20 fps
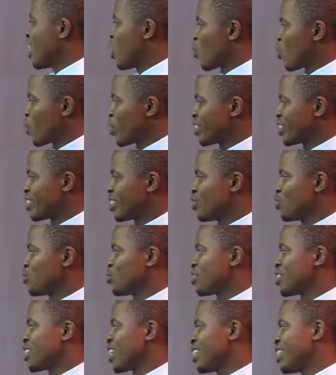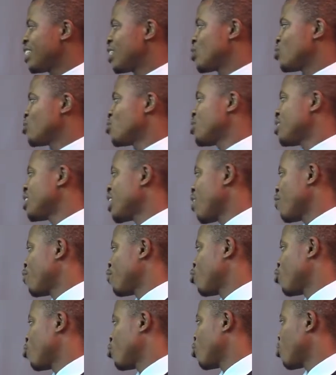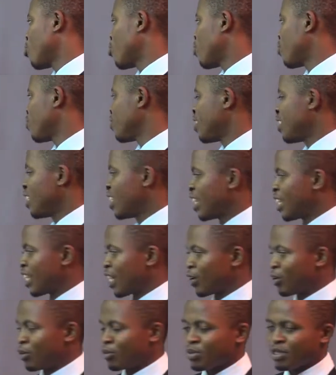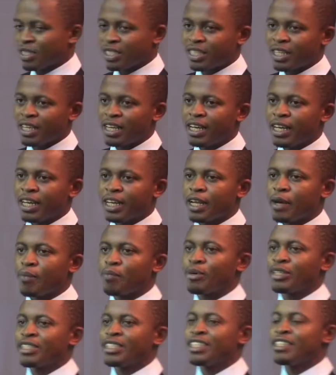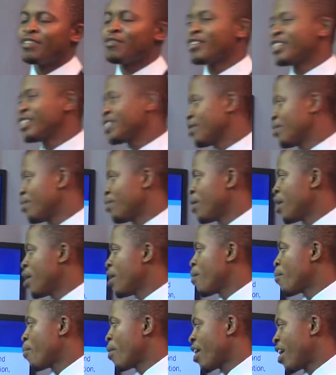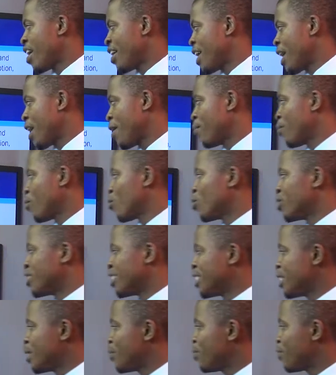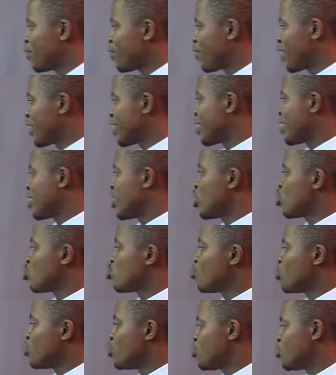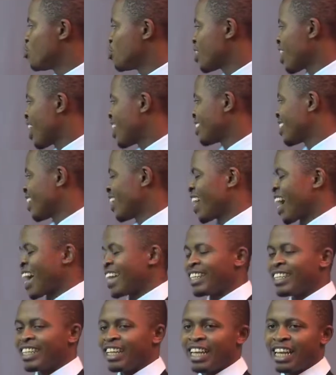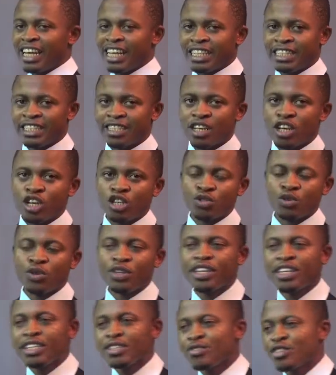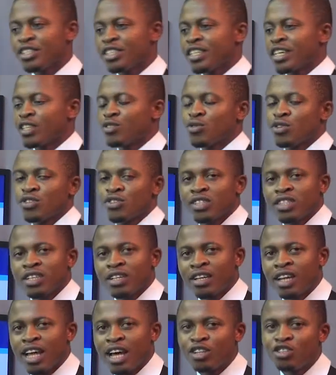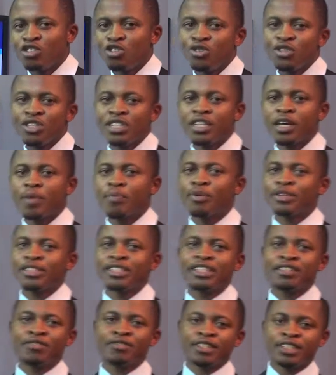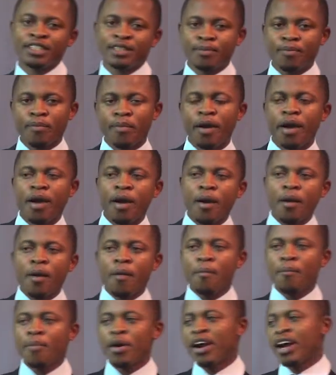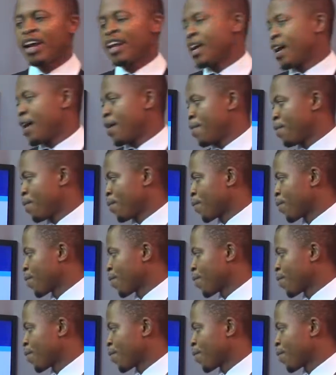and questions to study the social phenomenon of e-learning adoption, the positivism paradigm was deemed fit to be used as a guiding lens. So this research was done using the positivism paradigm.